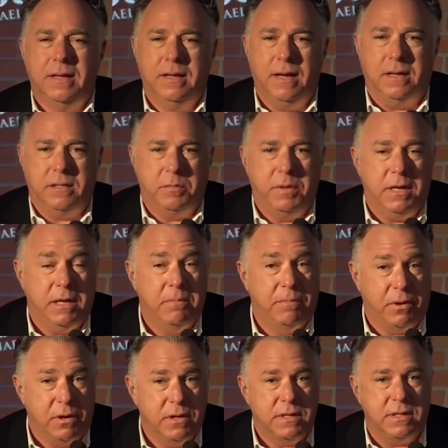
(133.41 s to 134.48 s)
Yeah, to be in
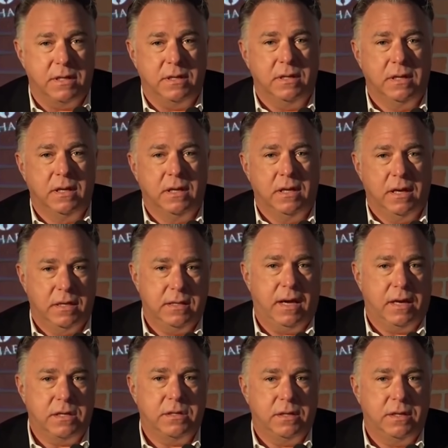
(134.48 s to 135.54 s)
person is
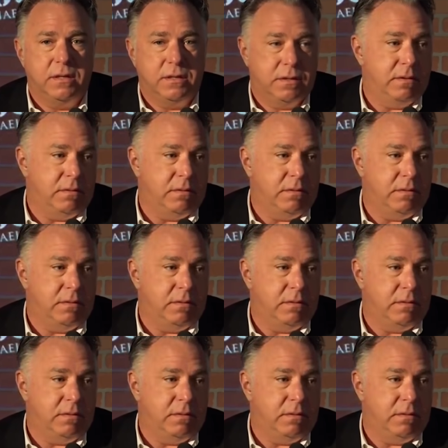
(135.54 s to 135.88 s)
actually,